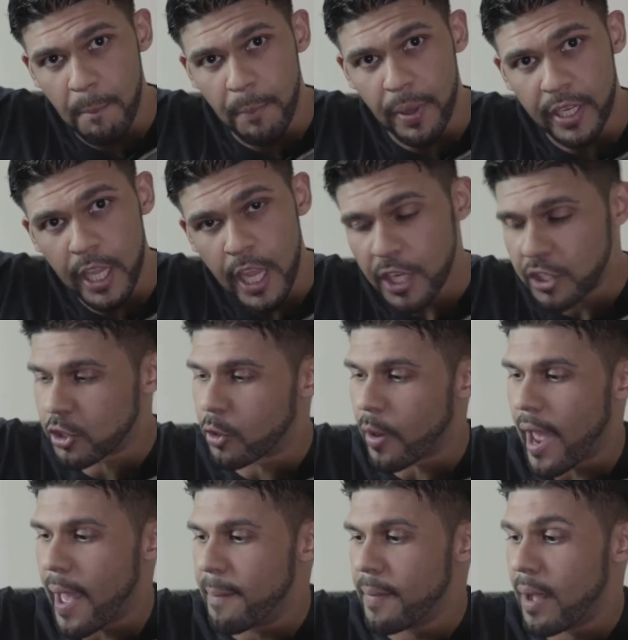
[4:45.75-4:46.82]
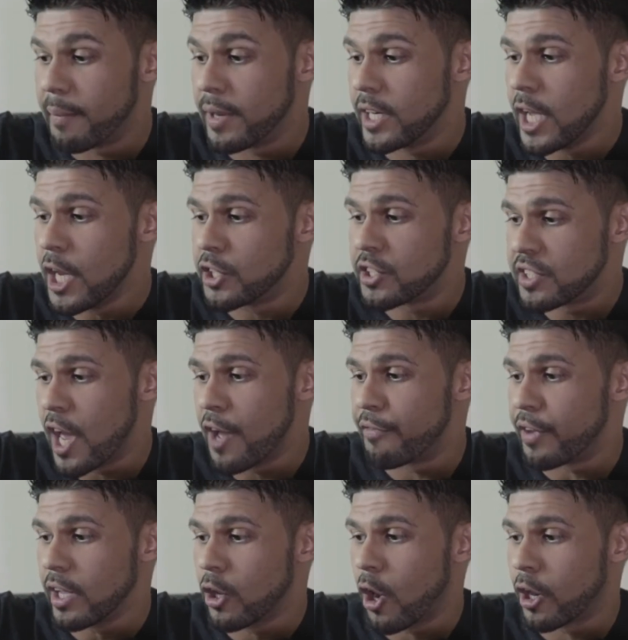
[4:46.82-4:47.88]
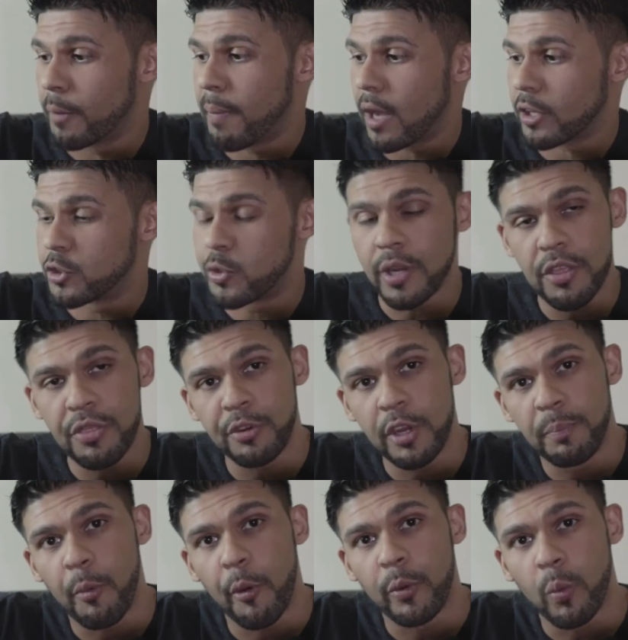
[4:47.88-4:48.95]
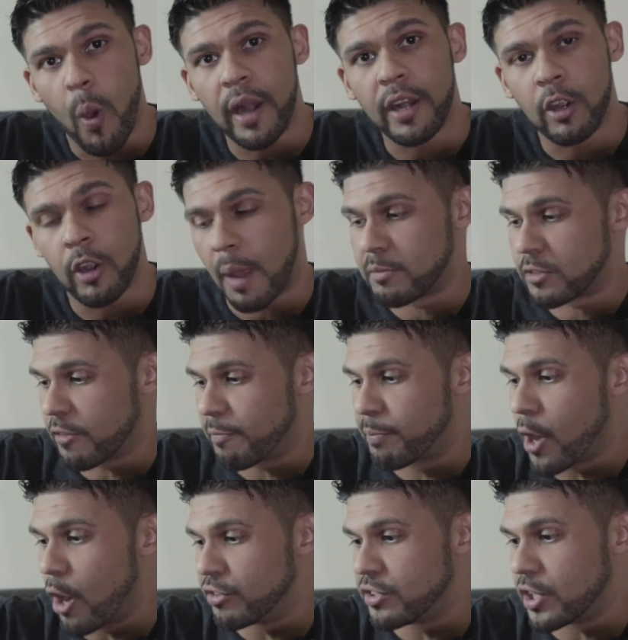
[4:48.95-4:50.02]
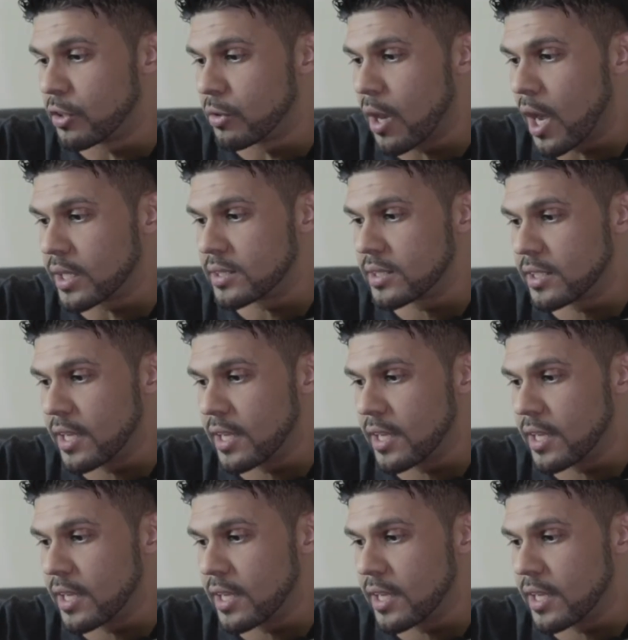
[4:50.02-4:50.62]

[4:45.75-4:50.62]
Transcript: but each gram, I mean, each serving got about 23.1 grams of protein, right?